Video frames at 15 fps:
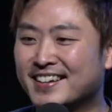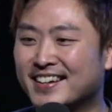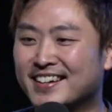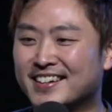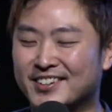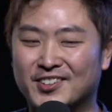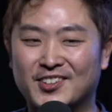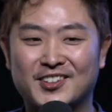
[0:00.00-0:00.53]

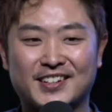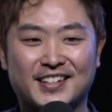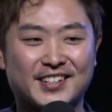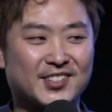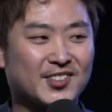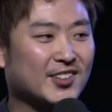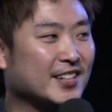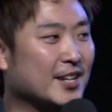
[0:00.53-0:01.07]
You know, it's
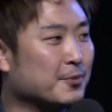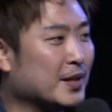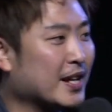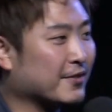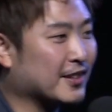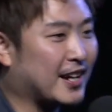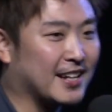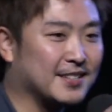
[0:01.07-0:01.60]
not that we have
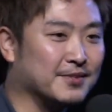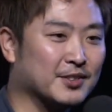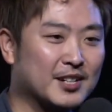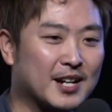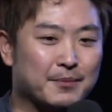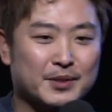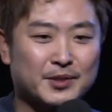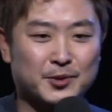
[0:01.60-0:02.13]
to ask Him to
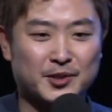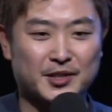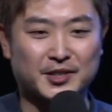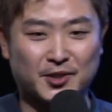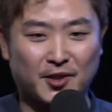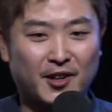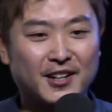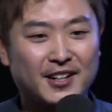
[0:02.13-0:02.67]
come in through the
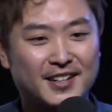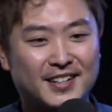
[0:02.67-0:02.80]
door.